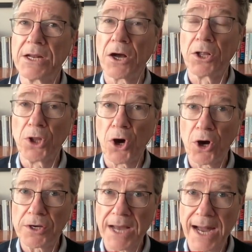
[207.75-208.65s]
a
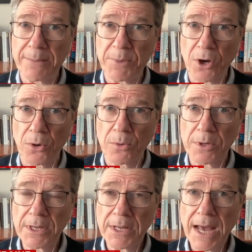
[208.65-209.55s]
long time ago
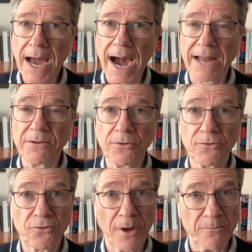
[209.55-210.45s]
on
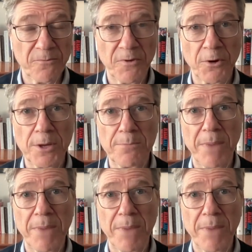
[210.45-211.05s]
some very okay.